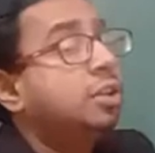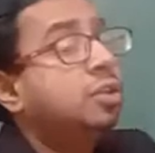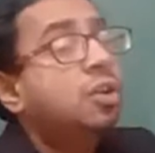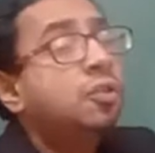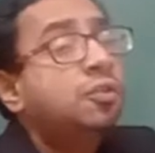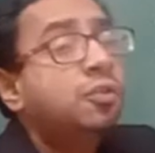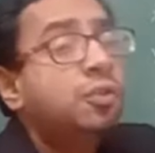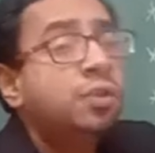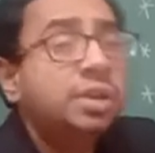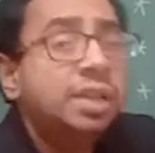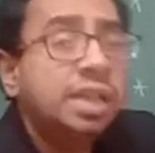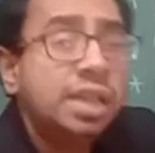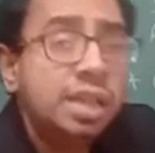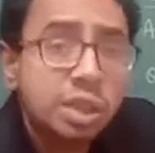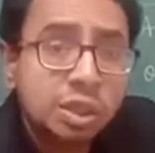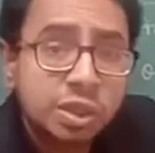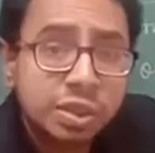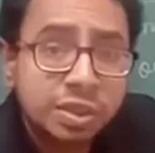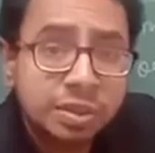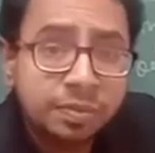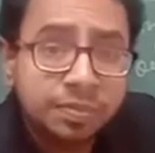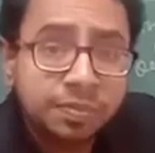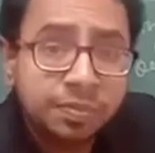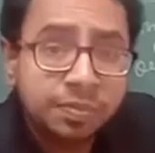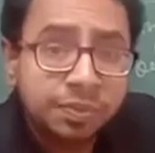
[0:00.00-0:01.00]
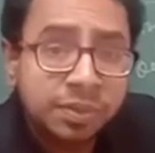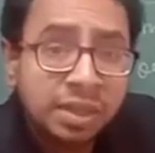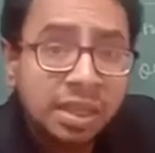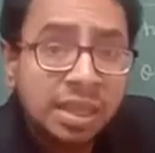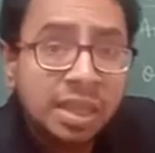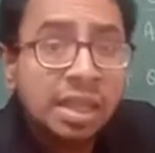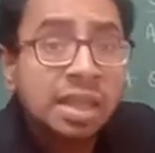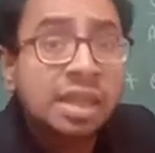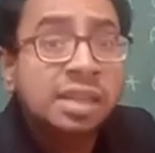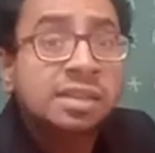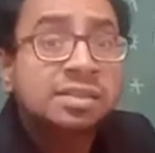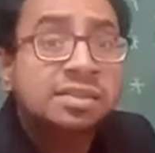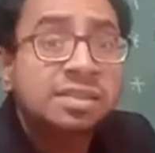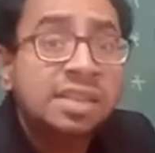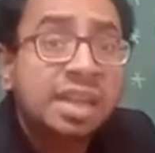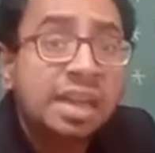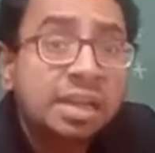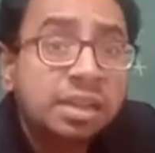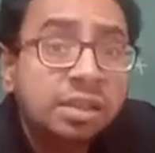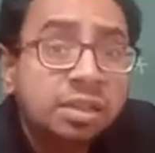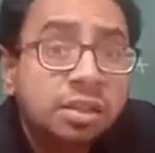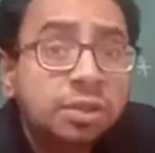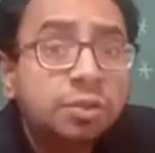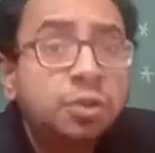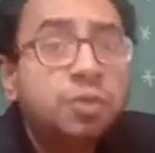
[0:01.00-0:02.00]
of rotation.
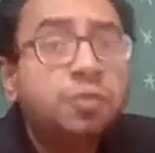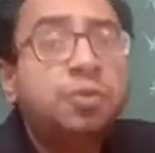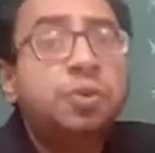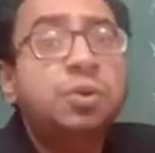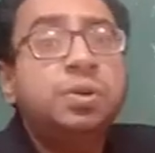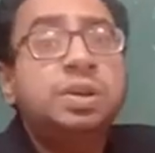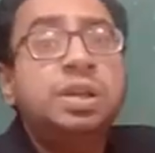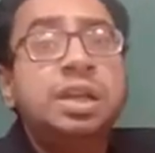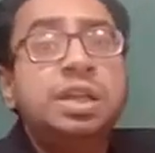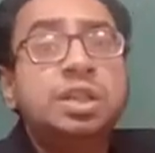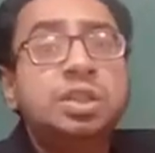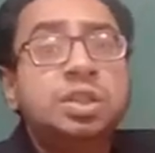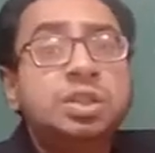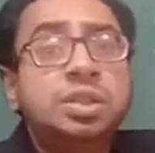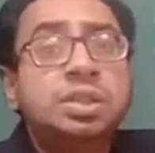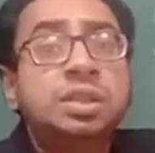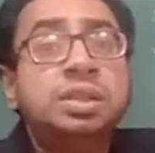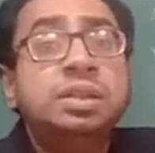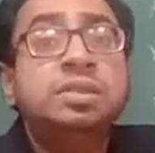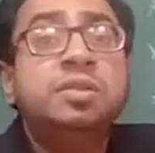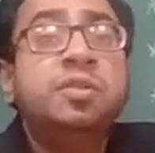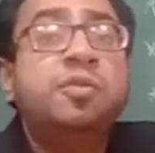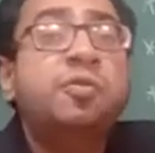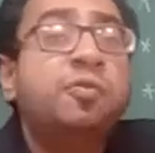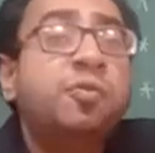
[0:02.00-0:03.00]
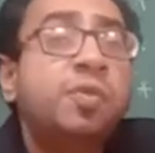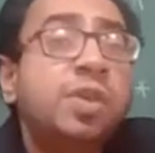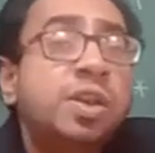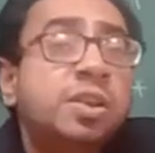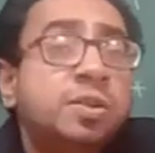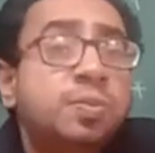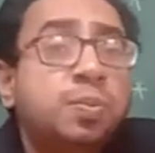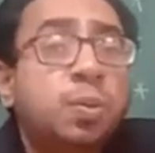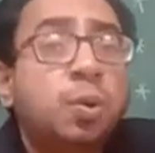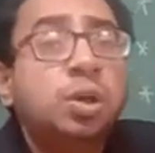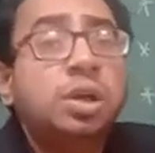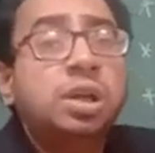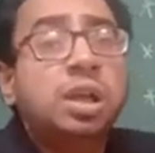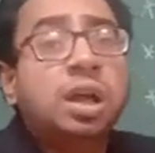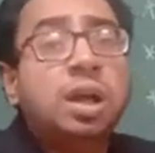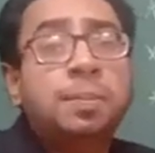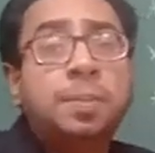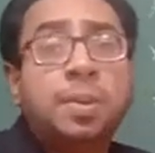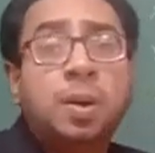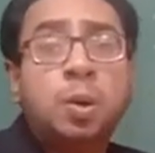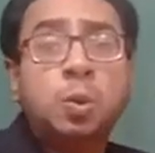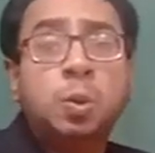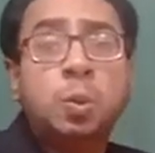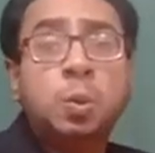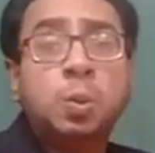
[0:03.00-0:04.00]
Center of rotation, the fixed point
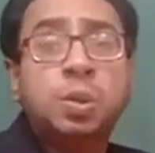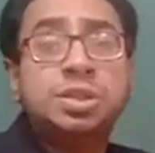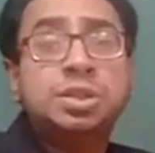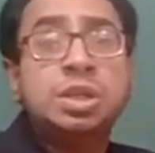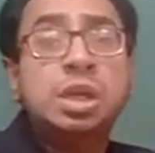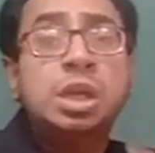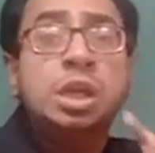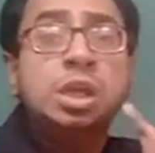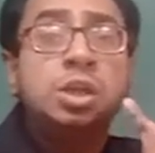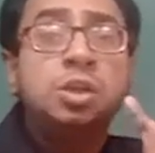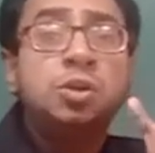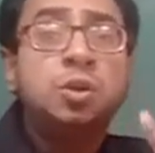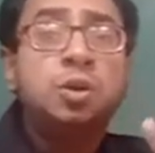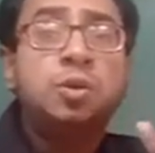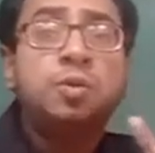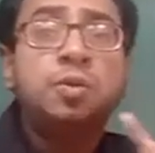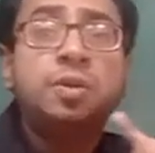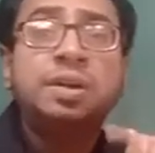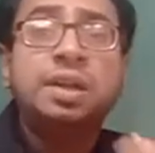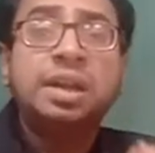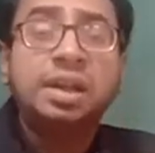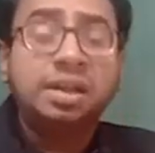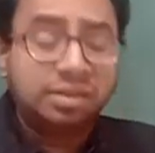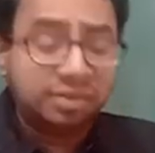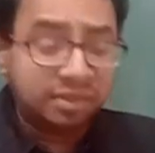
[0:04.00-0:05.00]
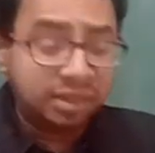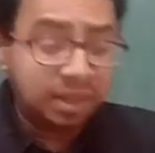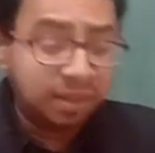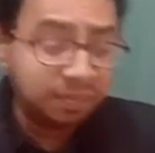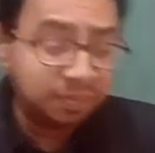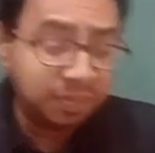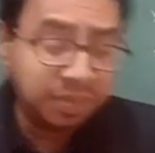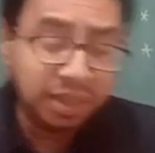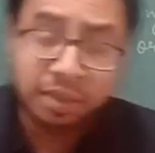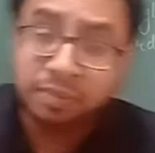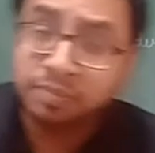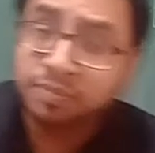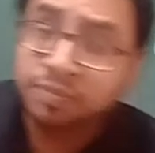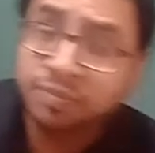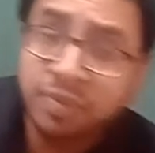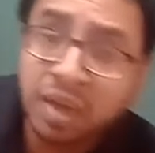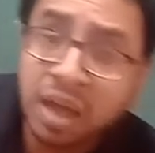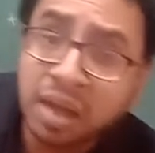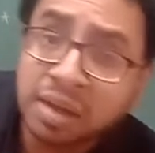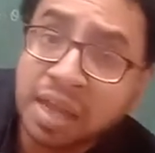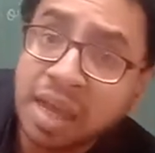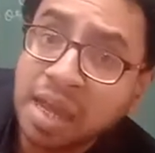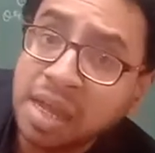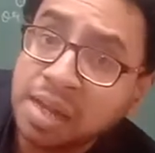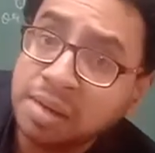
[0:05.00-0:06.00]
about which you will rotate something.
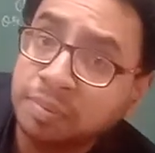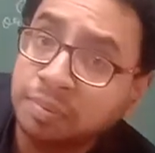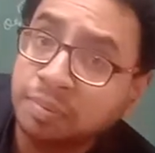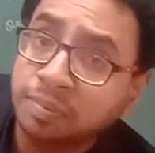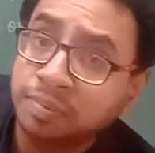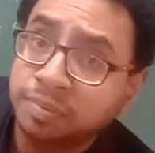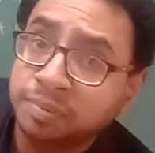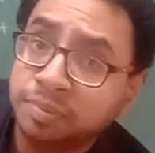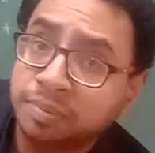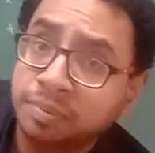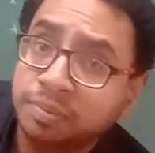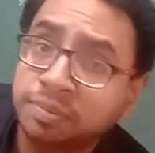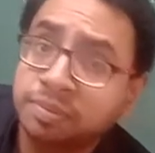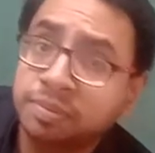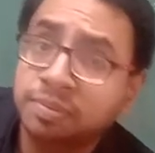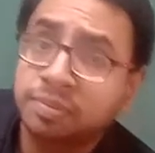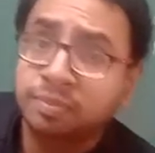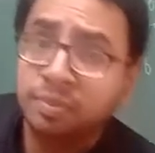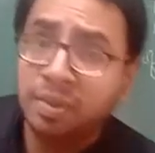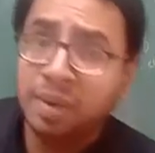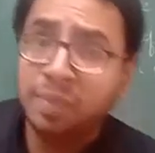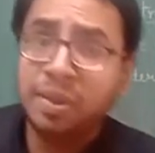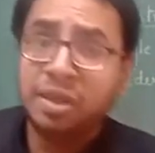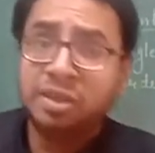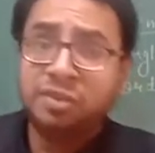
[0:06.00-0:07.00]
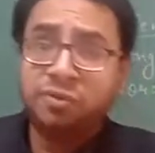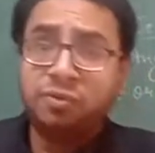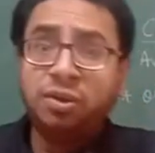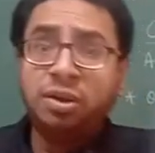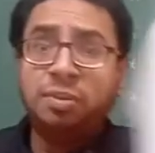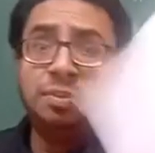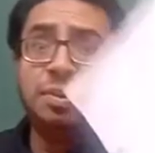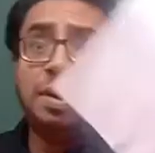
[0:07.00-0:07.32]
Again, my best friend, my